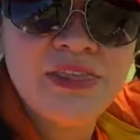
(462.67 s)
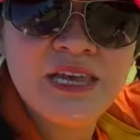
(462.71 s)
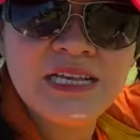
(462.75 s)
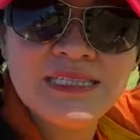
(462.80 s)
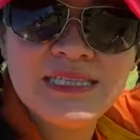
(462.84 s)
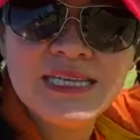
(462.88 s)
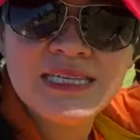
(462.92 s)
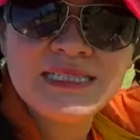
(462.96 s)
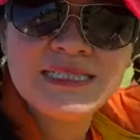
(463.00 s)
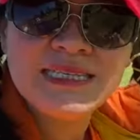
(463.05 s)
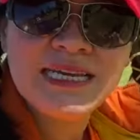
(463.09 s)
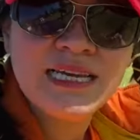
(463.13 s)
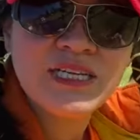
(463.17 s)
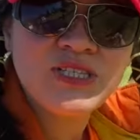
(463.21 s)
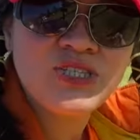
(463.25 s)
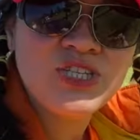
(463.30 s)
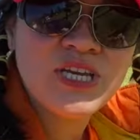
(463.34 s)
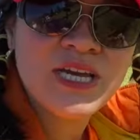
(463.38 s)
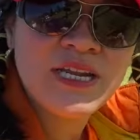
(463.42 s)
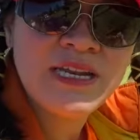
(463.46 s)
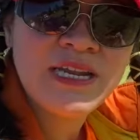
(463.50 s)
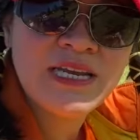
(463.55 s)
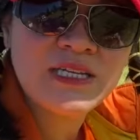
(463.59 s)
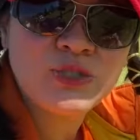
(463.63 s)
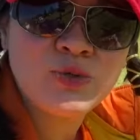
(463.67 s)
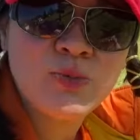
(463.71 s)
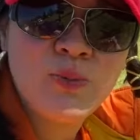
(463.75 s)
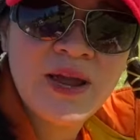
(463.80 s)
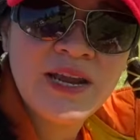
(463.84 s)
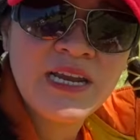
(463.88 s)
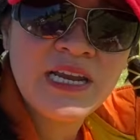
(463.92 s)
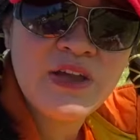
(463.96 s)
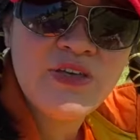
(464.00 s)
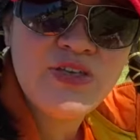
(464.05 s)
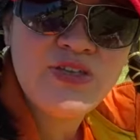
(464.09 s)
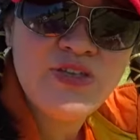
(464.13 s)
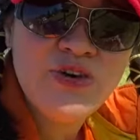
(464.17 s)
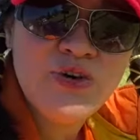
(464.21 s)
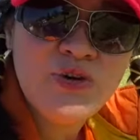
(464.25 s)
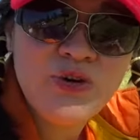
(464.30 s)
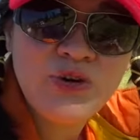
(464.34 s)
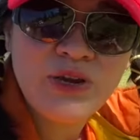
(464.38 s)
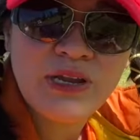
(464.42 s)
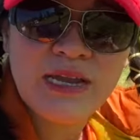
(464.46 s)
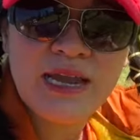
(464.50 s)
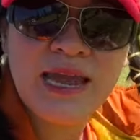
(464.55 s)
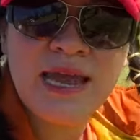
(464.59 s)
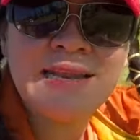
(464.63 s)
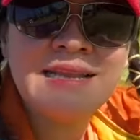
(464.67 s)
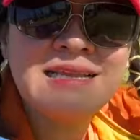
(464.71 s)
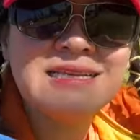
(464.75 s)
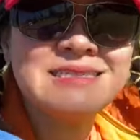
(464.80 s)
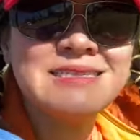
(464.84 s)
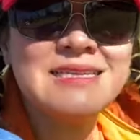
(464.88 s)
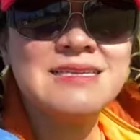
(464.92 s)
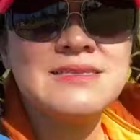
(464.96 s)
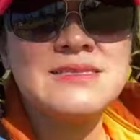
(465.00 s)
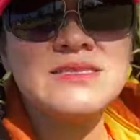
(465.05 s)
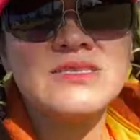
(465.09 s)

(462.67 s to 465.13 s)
This is the agenda 2030, and this is